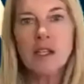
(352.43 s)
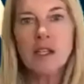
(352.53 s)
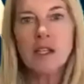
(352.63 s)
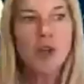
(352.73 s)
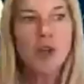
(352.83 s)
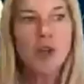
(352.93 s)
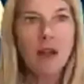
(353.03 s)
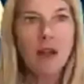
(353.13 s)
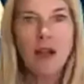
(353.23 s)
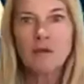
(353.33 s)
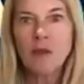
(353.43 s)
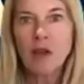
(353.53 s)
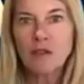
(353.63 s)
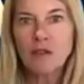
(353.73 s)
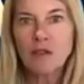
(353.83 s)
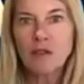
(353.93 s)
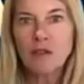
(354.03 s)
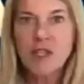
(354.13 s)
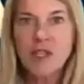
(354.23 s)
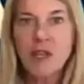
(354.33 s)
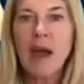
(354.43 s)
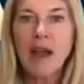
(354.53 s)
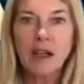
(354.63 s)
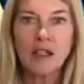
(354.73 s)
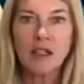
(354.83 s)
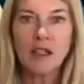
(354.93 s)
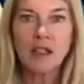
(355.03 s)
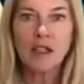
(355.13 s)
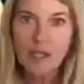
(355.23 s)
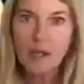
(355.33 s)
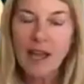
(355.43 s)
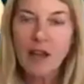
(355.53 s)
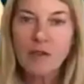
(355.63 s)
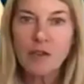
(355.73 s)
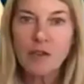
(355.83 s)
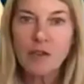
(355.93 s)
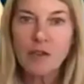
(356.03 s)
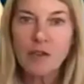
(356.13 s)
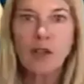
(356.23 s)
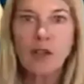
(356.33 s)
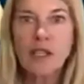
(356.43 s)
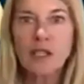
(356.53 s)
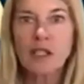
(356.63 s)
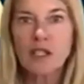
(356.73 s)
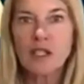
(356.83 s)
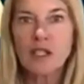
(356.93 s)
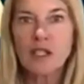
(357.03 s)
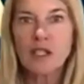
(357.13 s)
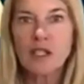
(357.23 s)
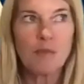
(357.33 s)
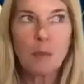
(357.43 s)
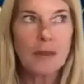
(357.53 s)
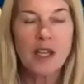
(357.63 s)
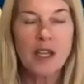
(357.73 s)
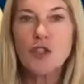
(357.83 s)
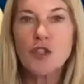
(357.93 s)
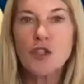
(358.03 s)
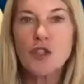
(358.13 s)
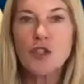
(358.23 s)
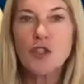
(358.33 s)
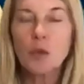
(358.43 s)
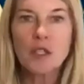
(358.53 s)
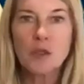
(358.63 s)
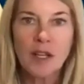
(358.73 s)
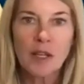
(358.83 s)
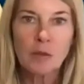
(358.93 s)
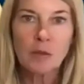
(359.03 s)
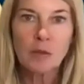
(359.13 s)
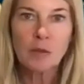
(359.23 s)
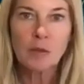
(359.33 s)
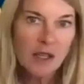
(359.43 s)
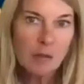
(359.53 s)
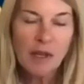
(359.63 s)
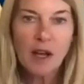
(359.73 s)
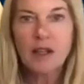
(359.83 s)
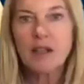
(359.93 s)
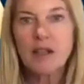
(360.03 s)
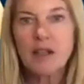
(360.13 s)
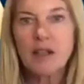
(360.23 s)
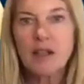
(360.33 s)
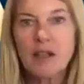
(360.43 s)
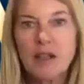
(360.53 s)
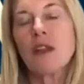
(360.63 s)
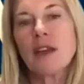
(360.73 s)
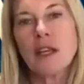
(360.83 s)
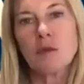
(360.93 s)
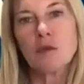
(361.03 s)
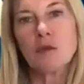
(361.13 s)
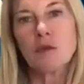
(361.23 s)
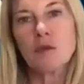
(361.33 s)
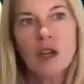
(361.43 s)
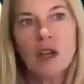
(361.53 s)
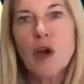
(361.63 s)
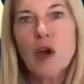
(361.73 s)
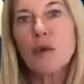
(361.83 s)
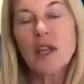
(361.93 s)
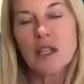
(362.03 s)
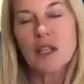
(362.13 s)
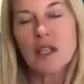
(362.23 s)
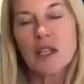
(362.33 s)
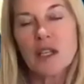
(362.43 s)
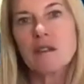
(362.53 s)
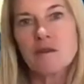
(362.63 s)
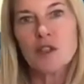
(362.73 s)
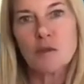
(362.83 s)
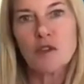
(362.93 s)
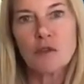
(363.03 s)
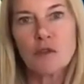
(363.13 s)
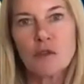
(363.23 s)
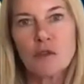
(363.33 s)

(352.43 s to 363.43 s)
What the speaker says: So I stepped back a little bit in my efforts to fundraise until, say, June of 2020, when I began, felt like it was appropriate to move